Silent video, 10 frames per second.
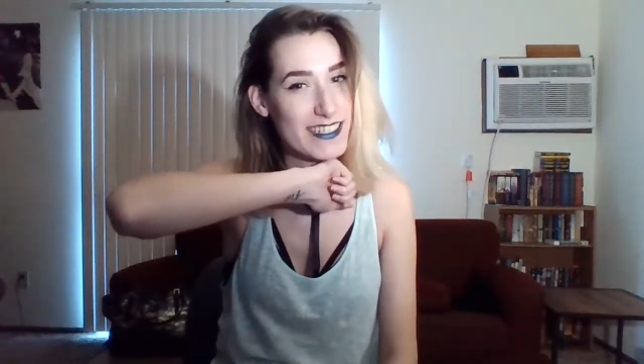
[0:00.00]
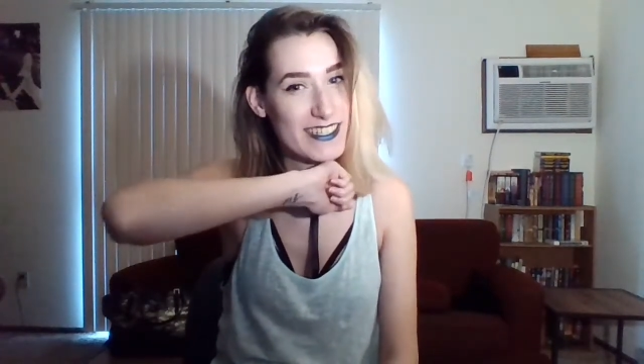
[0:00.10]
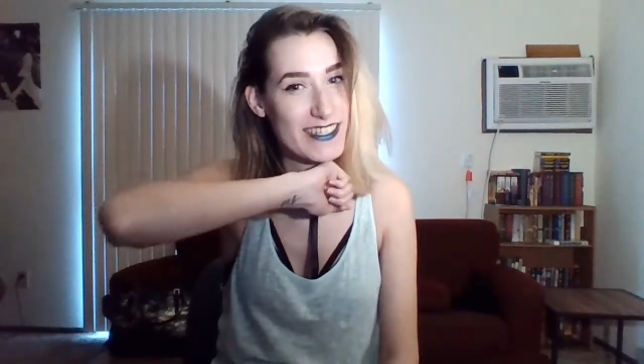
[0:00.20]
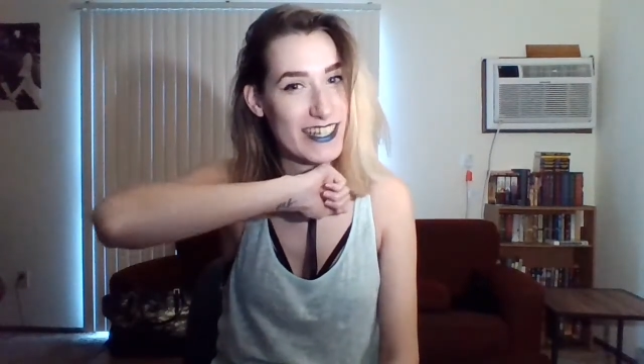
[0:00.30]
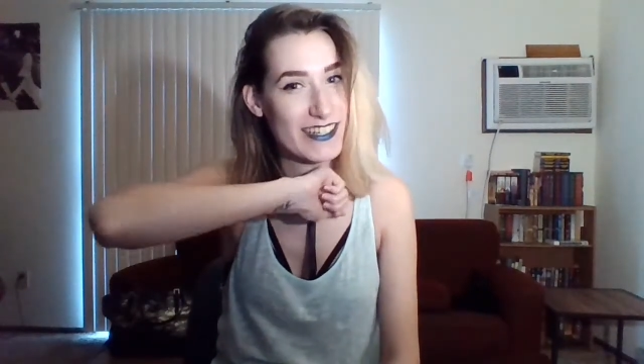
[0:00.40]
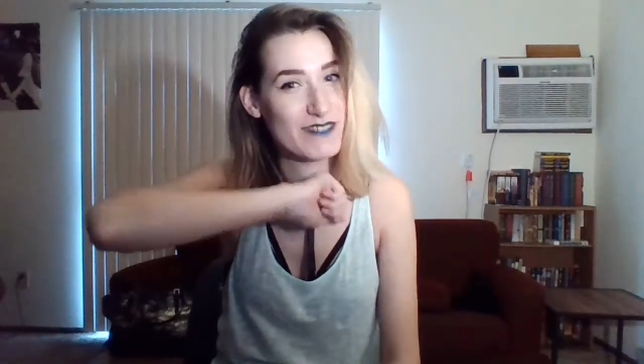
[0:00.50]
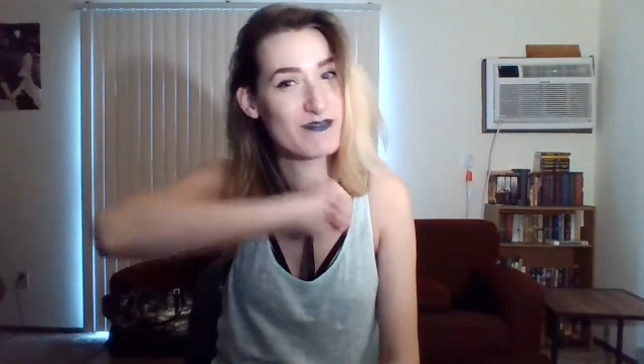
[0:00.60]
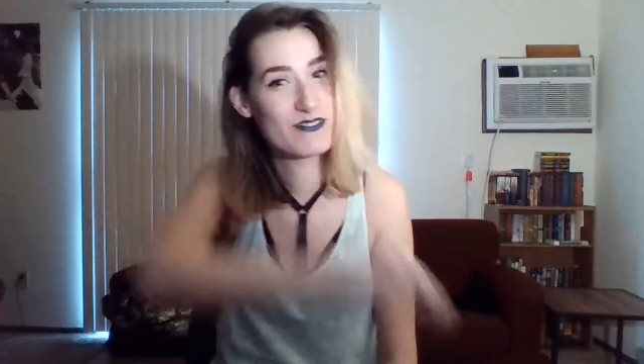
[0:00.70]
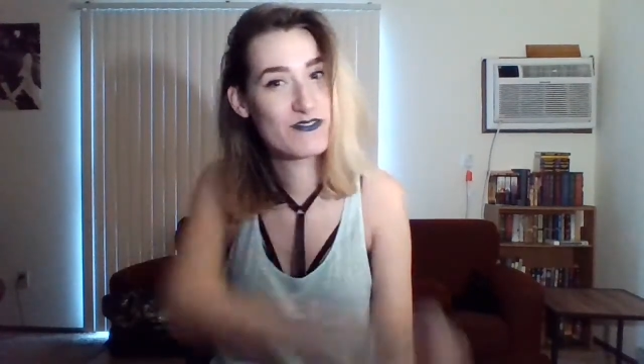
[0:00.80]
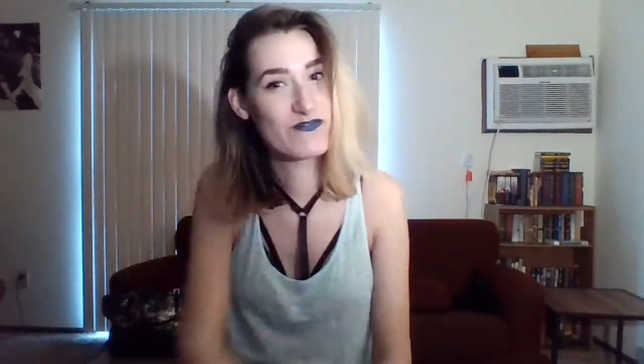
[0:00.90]
to this
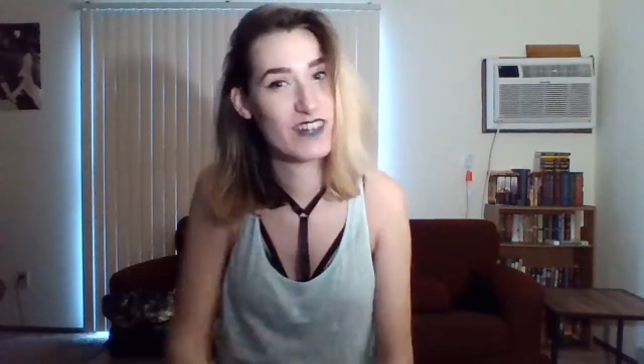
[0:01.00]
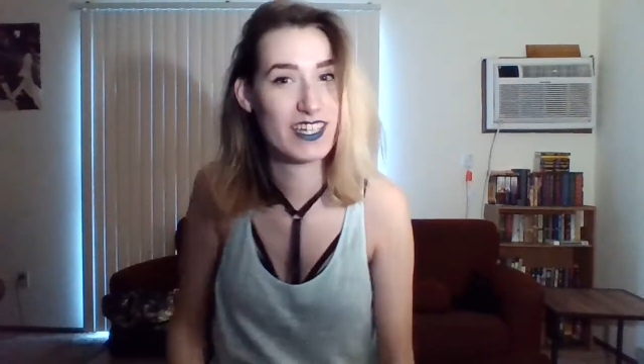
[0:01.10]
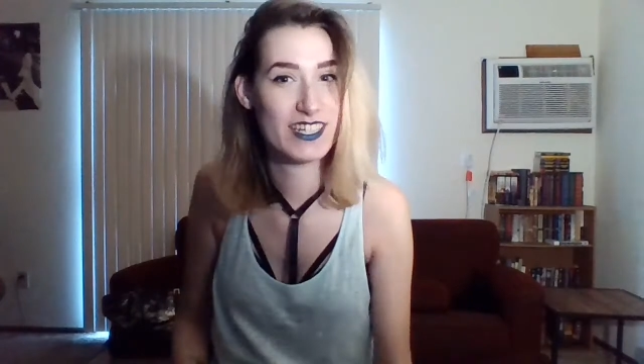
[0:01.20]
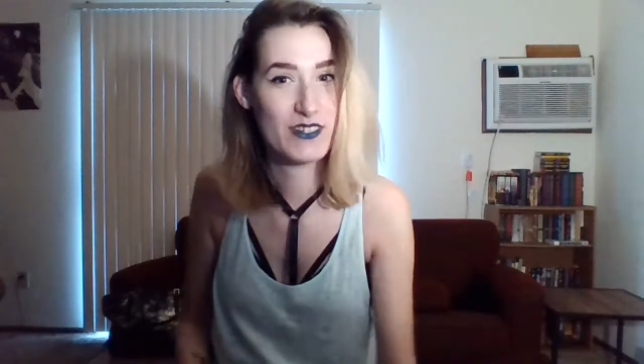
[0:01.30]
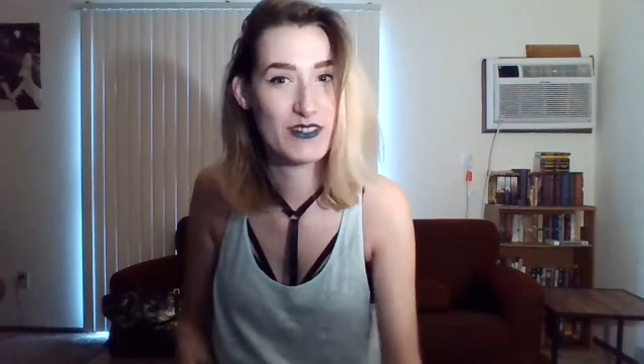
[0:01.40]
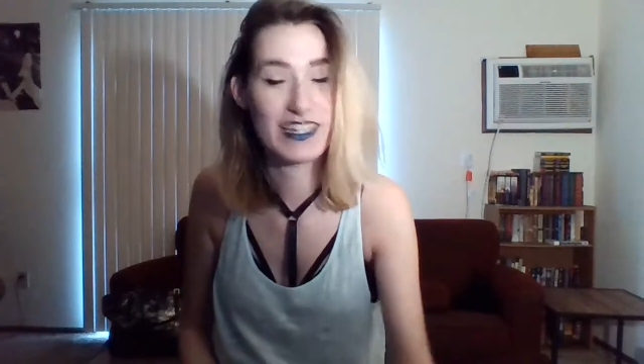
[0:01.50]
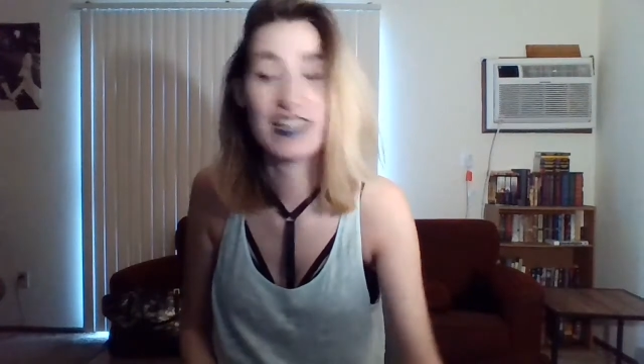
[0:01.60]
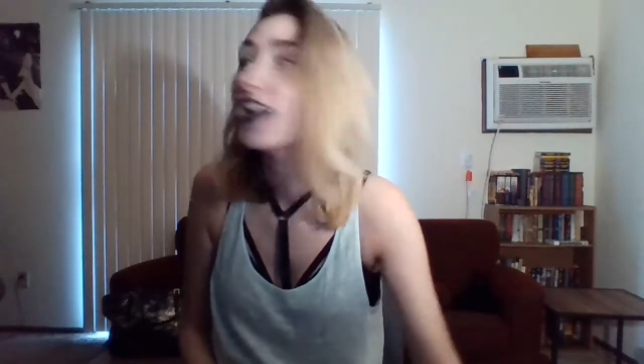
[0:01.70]
channel. It's fucking annoying.